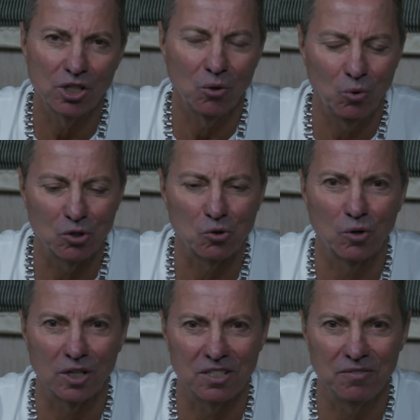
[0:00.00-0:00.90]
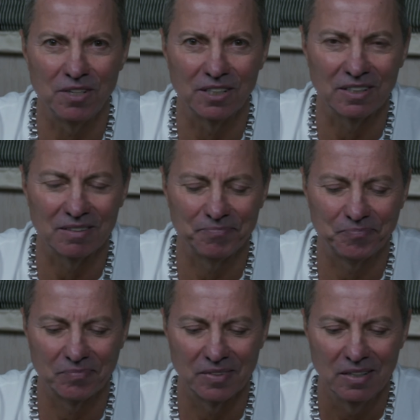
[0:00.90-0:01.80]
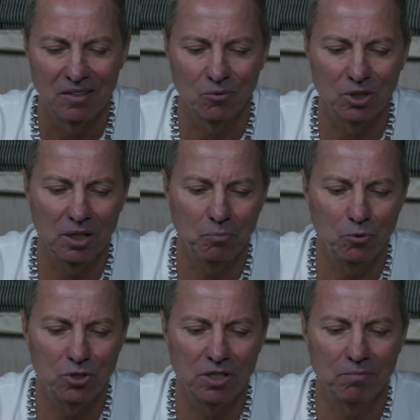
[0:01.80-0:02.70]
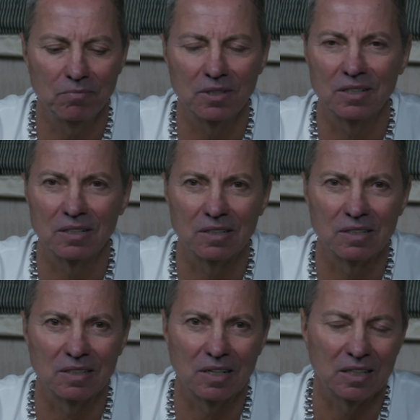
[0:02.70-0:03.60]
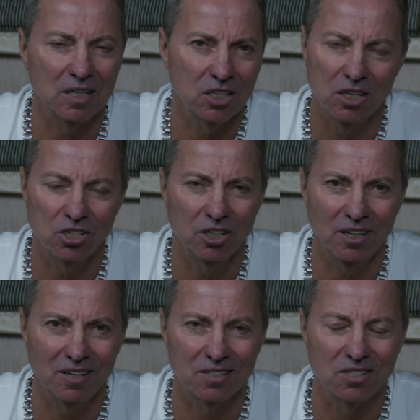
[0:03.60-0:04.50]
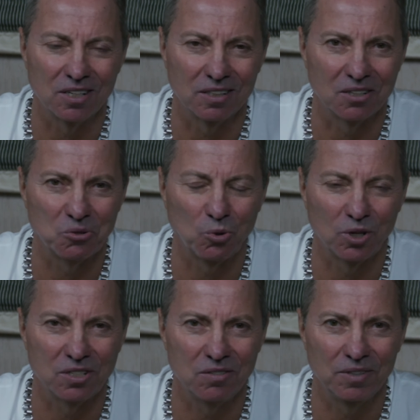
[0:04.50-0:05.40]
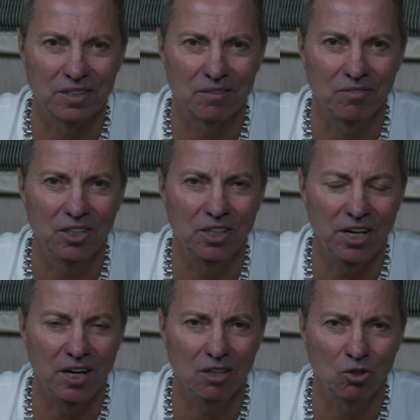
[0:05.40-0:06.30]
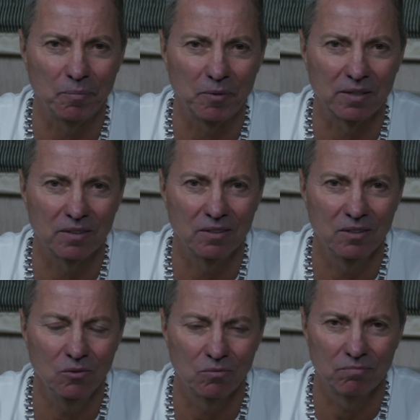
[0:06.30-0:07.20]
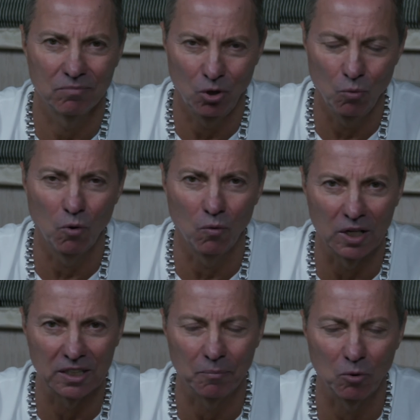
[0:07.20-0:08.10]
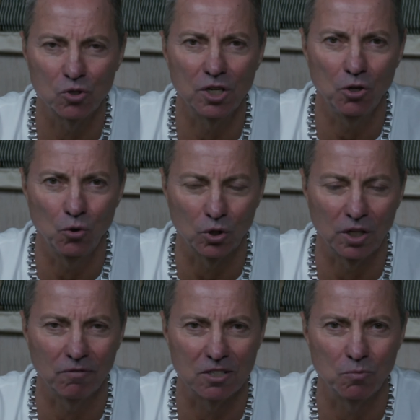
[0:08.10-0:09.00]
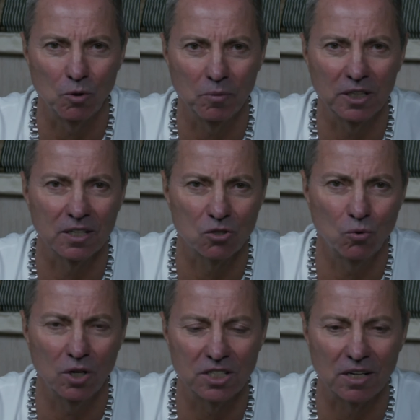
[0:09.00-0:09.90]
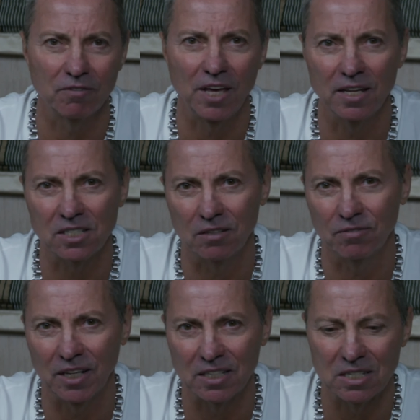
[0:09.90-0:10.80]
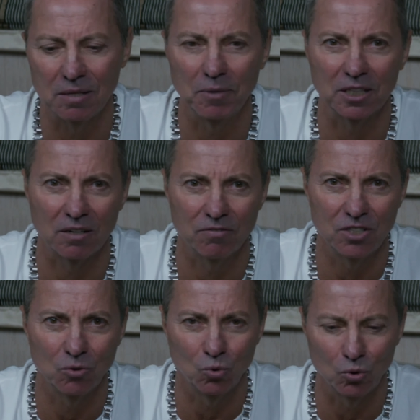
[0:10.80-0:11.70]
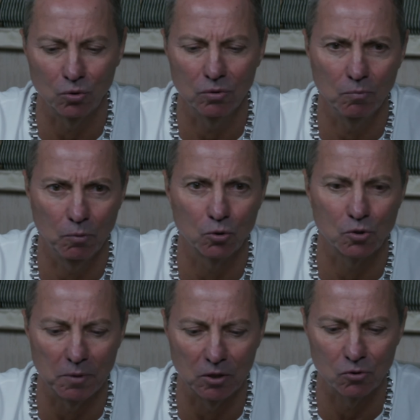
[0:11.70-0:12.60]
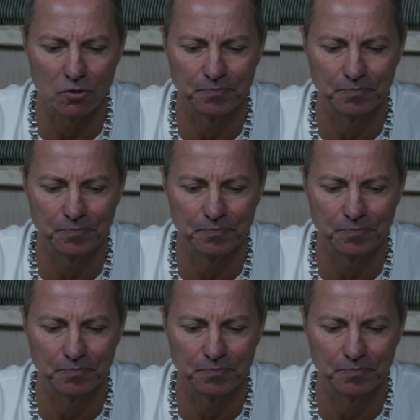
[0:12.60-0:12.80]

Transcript: What is the speed of light? Let's say it's completely different, this speed of light, in the nucleus of any atom. Take an average. The speed is 12 meters per second, more or less.